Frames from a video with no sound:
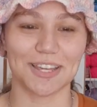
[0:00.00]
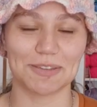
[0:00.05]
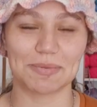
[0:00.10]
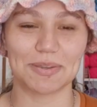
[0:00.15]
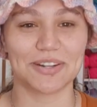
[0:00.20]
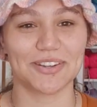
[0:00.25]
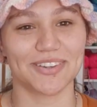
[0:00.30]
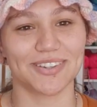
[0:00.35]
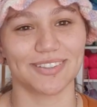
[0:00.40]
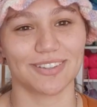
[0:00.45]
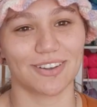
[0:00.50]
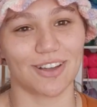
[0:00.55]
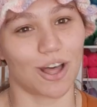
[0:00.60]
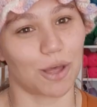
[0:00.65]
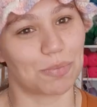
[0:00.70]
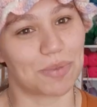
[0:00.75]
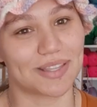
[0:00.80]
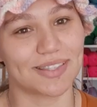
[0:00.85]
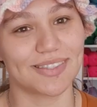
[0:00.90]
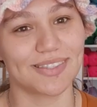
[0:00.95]
Let me know in the
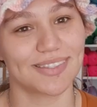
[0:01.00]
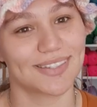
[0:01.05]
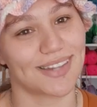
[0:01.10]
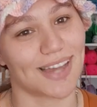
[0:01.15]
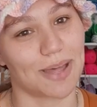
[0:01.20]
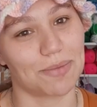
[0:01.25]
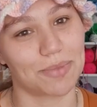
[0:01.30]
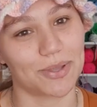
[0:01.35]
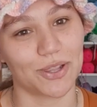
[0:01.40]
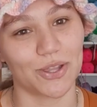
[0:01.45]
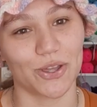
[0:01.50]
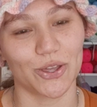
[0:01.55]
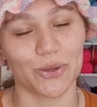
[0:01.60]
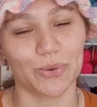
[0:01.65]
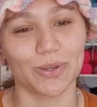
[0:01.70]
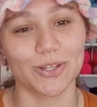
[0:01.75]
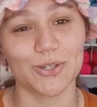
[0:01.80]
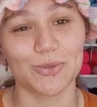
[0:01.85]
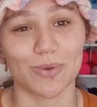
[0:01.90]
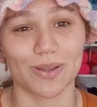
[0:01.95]
comments down below
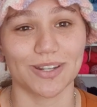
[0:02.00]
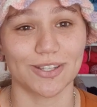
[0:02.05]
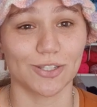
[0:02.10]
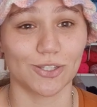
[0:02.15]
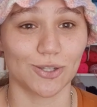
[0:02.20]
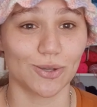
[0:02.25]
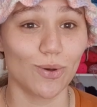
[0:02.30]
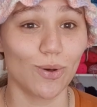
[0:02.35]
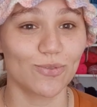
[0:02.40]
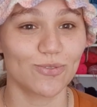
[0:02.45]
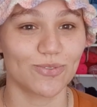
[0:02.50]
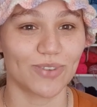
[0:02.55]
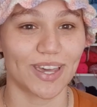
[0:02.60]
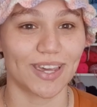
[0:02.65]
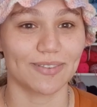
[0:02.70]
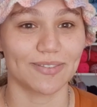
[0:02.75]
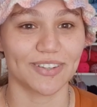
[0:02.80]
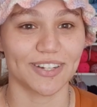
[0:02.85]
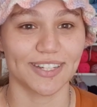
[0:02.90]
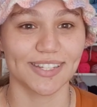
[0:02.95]
which one is your
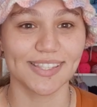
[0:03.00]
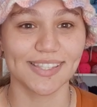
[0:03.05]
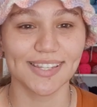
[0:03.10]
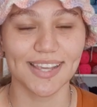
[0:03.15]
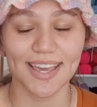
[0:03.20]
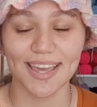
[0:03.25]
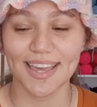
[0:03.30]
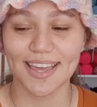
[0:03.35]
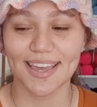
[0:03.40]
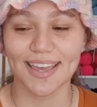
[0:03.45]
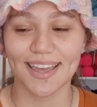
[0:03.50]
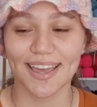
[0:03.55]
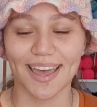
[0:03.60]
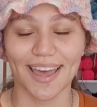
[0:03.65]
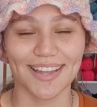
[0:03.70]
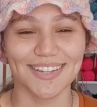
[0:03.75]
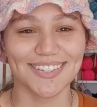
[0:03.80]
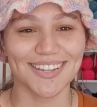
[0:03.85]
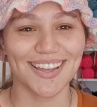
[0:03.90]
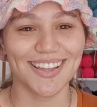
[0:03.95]
favorites.
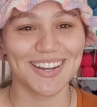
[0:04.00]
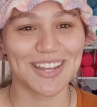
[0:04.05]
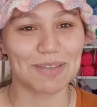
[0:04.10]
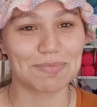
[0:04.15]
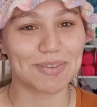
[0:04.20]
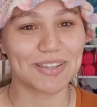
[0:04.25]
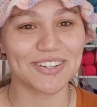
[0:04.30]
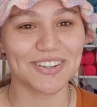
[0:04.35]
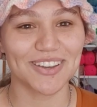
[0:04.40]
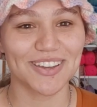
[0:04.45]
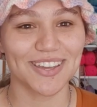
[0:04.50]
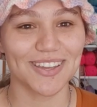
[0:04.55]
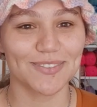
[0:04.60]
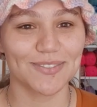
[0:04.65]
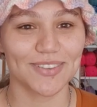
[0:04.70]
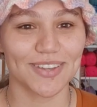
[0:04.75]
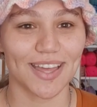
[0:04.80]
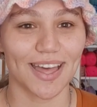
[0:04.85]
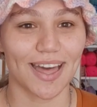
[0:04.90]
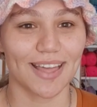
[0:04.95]
And yeah, let me know
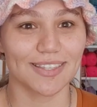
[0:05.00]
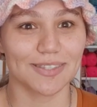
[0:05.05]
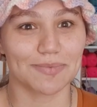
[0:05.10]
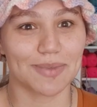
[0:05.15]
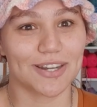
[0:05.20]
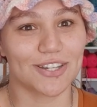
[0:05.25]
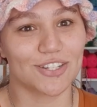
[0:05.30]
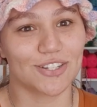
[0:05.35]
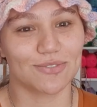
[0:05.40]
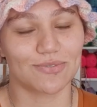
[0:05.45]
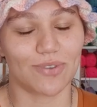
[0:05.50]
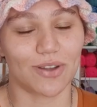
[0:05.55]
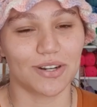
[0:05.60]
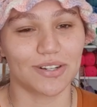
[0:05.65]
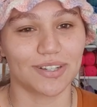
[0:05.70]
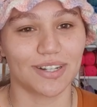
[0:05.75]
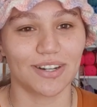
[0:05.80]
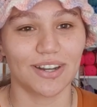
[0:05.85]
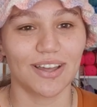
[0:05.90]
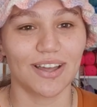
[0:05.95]
if you guys managed to
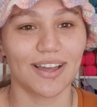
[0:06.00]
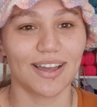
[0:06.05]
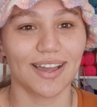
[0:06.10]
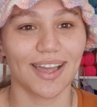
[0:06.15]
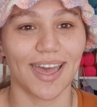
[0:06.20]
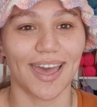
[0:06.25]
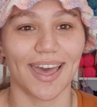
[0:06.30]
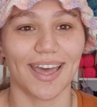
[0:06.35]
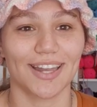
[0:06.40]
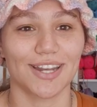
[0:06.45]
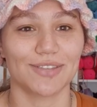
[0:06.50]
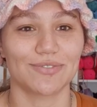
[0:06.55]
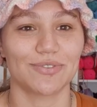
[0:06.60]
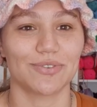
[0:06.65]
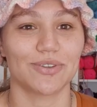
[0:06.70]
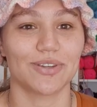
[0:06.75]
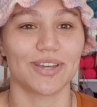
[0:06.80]
follow along and if